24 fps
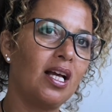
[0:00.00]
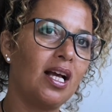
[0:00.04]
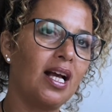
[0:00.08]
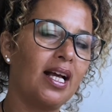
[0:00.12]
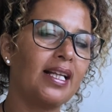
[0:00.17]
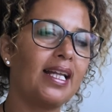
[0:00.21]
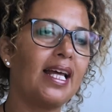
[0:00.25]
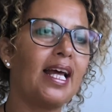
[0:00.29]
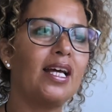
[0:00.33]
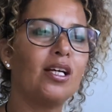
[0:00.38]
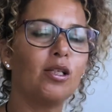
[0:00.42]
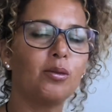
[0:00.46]

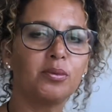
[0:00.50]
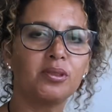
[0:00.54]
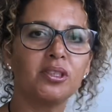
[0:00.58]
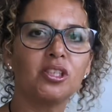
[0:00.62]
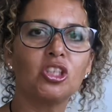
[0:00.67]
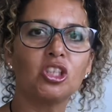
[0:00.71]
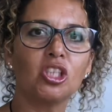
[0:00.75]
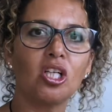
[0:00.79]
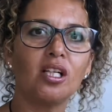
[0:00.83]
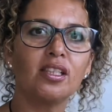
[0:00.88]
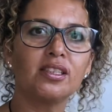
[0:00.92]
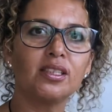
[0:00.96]
And that helps the
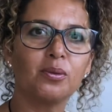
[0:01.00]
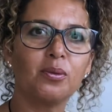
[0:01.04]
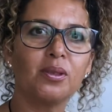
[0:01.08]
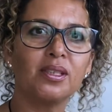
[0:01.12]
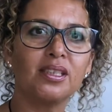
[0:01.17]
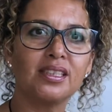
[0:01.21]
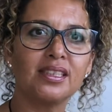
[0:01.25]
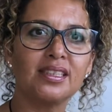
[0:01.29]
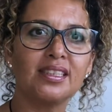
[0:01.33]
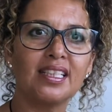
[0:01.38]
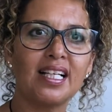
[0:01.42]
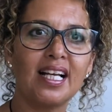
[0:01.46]
child to
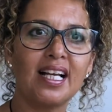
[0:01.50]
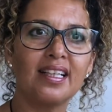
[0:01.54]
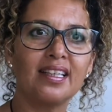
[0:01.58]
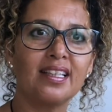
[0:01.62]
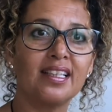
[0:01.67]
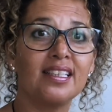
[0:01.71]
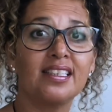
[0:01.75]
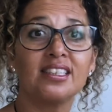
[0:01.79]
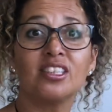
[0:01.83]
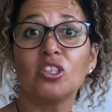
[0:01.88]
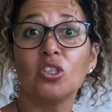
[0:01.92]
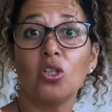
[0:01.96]
understand
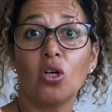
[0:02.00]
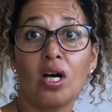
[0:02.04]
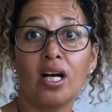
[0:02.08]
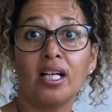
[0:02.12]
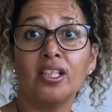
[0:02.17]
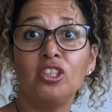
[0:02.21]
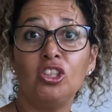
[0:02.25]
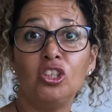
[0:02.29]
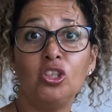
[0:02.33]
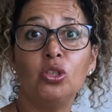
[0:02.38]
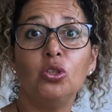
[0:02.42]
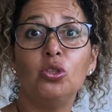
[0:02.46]
that it's not
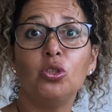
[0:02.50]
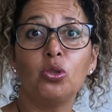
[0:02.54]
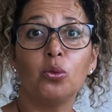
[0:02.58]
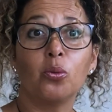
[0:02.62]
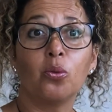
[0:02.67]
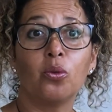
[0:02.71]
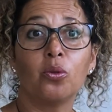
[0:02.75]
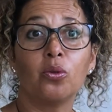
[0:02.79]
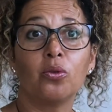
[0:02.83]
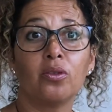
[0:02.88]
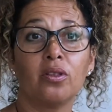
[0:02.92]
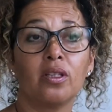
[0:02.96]

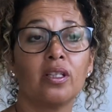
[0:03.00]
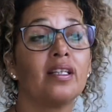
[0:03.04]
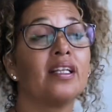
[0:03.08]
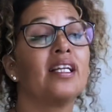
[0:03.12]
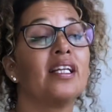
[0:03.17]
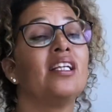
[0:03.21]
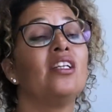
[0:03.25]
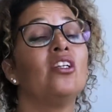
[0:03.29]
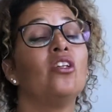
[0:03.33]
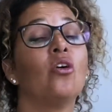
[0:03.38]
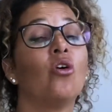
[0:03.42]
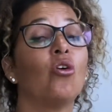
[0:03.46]
unusual, that they're
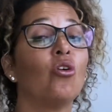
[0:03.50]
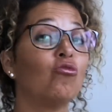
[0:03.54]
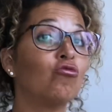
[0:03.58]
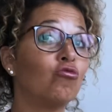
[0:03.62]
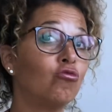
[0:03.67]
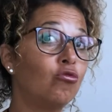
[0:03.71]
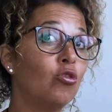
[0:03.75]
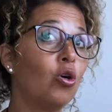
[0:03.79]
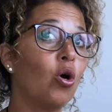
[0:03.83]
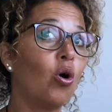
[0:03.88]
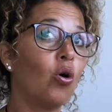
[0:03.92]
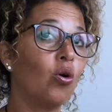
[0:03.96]
not
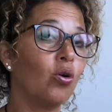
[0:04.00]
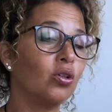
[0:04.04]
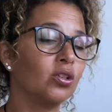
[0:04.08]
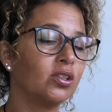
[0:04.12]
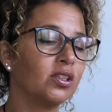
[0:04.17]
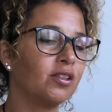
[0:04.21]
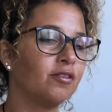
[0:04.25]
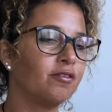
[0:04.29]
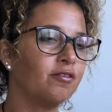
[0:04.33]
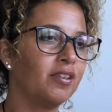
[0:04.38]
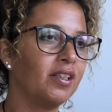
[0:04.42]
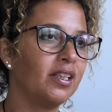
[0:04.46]
wrong
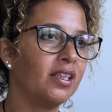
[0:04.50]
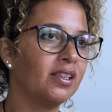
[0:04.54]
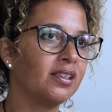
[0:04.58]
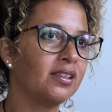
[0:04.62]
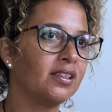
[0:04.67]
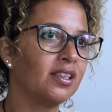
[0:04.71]
to feel a